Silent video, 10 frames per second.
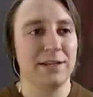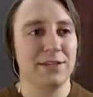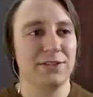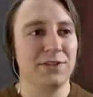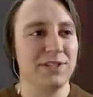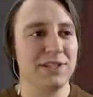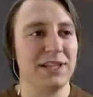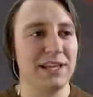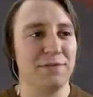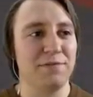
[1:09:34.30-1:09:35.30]
So this is
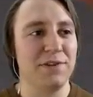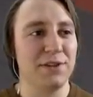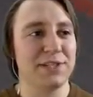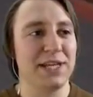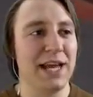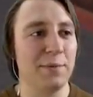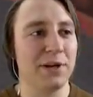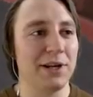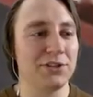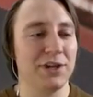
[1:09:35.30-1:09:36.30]
like the 5th time
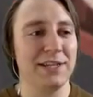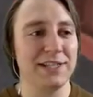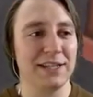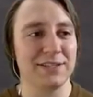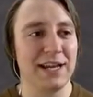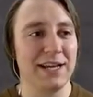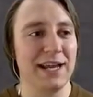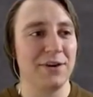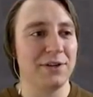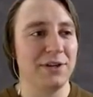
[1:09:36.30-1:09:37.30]
we're going to try and take this guy
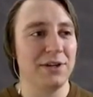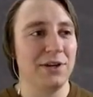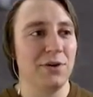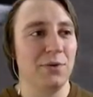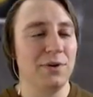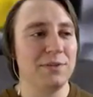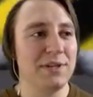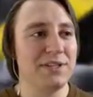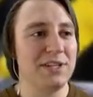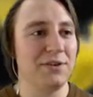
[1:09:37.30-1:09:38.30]
down. What is
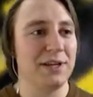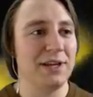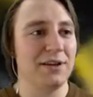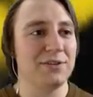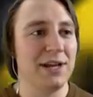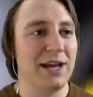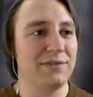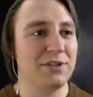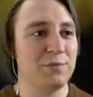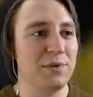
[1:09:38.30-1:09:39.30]
my secret here? Do I
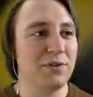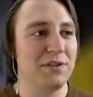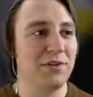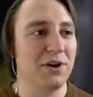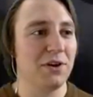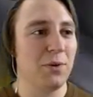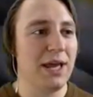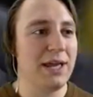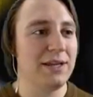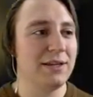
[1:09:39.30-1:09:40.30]
have to just be really far
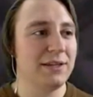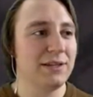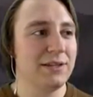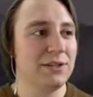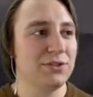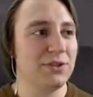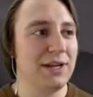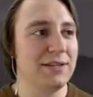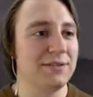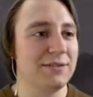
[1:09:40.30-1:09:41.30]
away? Try
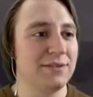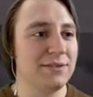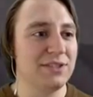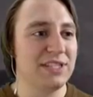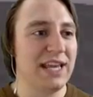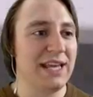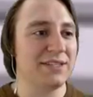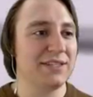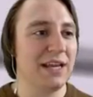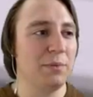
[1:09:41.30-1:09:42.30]
and tank
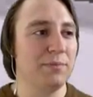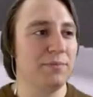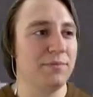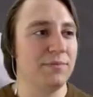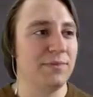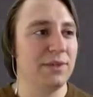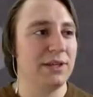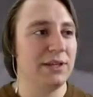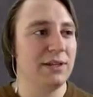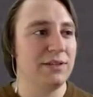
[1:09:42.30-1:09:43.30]
snipe him?
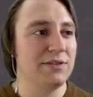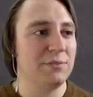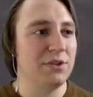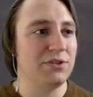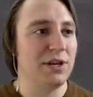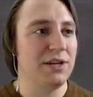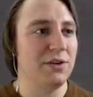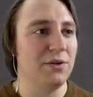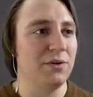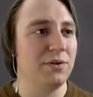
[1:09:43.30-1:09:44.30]
That's what I'm going to try and
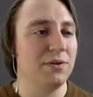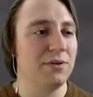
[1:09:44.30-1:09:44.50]
do.